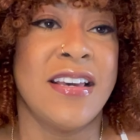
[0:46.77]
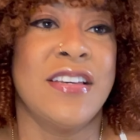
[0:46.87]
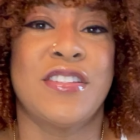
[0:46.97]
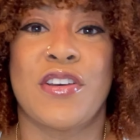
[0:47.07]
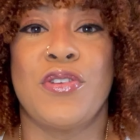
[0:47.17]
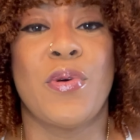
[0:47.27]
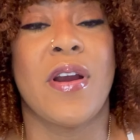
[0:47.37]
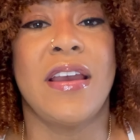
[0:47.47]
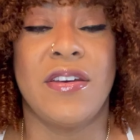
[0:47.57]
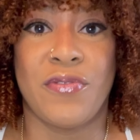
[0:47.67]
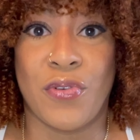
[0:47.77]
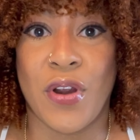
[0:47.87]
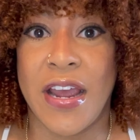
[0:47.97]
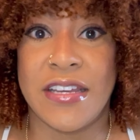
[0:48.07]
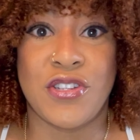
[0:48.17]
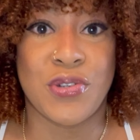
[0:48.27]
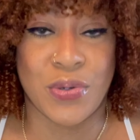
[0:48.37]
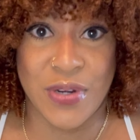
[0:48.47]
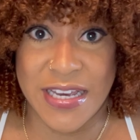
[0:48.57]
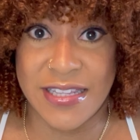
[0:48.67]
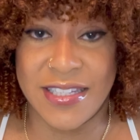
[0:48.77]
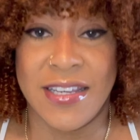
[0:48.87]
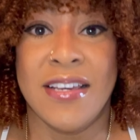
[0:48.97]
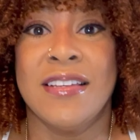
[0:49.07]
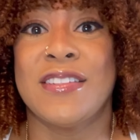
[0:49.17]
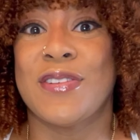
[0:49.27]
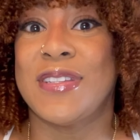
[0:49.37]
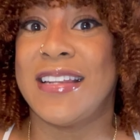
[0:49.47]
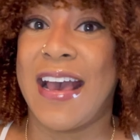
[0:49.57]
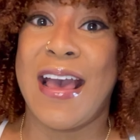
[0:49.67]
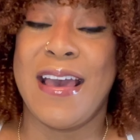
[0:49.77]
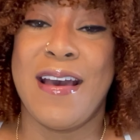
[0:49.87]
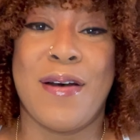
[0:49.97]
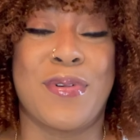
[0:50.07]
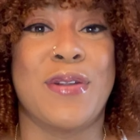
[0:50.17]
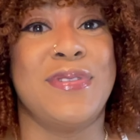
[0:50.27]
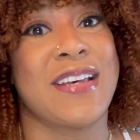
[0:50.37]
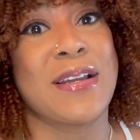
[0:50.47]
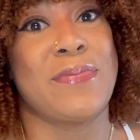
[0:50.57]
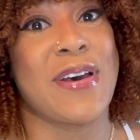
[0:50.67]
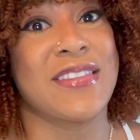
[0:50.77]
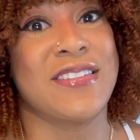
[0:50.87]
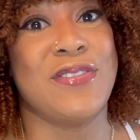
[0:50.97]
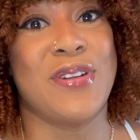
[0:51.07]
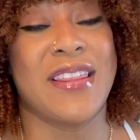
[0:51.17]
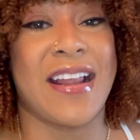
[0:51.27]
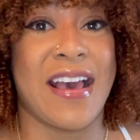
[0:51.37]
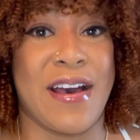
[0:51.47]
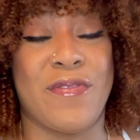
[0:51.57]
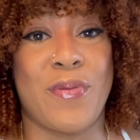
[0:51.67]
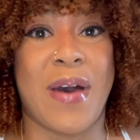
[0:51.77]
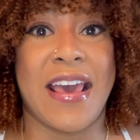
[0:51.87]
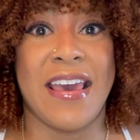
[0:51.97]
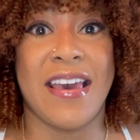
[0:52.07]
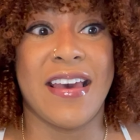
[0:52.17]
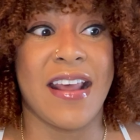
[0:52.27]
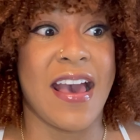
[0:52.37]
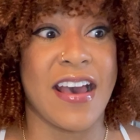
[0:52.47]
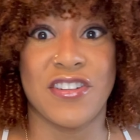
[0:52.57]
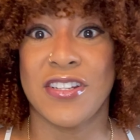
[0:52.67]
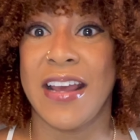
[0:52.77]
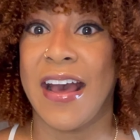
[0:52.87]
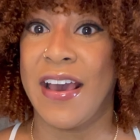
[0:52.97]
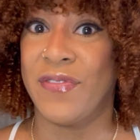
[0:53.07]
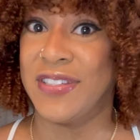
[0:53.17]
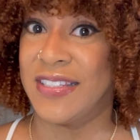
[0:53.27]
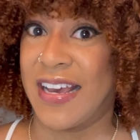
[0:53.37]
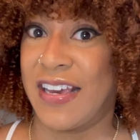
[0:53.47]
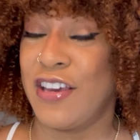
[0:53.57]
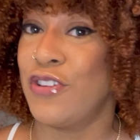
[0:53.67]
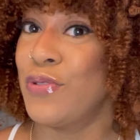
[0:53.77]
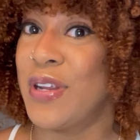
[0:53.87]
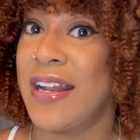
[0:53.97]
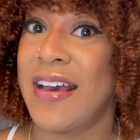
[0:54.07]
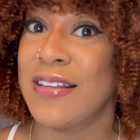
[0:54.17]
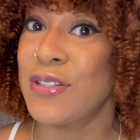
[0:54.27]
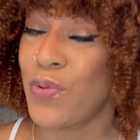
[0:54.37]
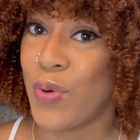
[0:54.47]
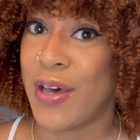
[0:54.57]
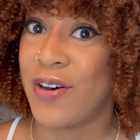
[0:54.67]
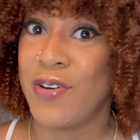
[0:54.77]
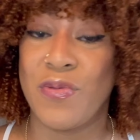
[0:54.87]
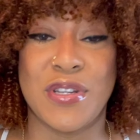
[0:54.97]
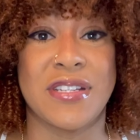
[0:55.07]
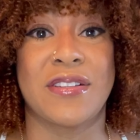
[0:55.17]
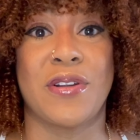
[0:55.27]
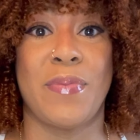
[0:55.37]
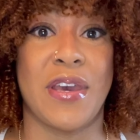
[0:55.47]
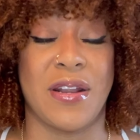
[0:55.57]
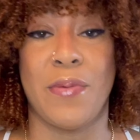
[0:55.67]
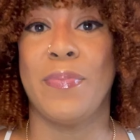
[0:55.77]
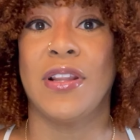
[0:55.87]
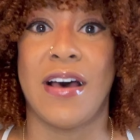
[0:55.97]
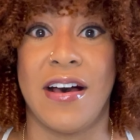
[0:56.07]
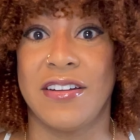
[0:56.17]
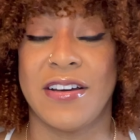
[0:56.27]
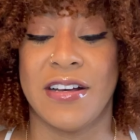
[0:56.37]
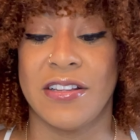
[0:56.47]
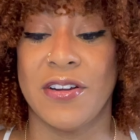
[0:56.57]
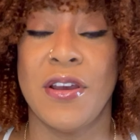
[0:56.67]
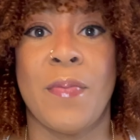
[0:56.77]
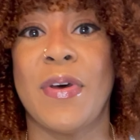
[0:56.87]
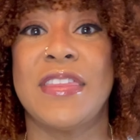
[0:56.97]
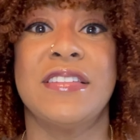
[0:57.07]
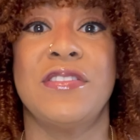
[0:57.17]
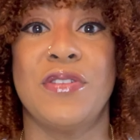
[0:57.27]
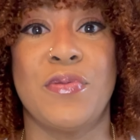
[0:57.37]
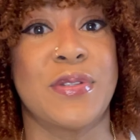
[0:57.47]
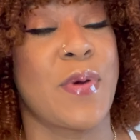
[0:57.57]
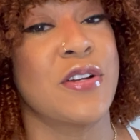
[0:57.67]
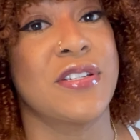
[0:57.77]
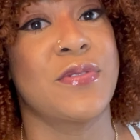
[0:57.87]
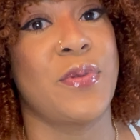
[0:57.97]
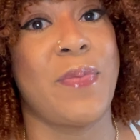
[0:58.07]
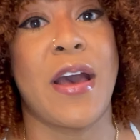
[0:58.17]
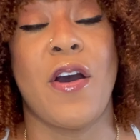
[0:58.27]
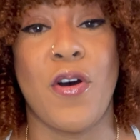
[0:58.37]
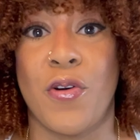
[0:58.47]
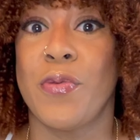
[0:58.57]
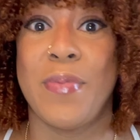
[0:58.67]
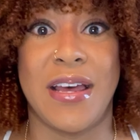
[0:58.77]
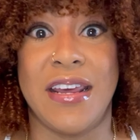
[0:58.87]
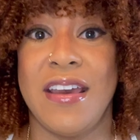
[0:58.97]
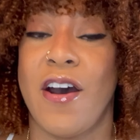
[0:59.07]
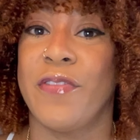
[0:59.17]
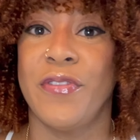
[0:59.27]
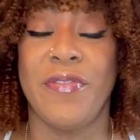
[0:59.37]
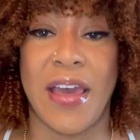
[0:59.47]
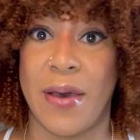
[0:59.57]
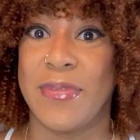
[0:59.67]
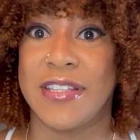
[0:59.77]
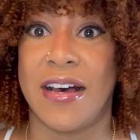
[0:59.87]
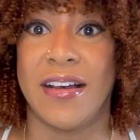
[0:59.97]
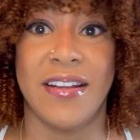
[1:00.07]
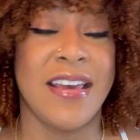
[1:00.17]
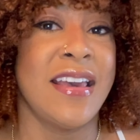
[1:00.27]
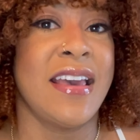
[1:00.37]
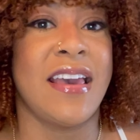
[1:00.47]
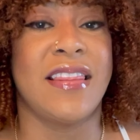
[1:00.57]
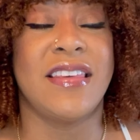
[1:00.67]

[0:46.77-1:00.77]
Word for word: so you are in for a treat. So today, I'm going to be talking about this unit that I have on my head. Actually, I have a second unit as well, which is going to be in a blonde color. But this unit was purchased with my own money off of Amazon, and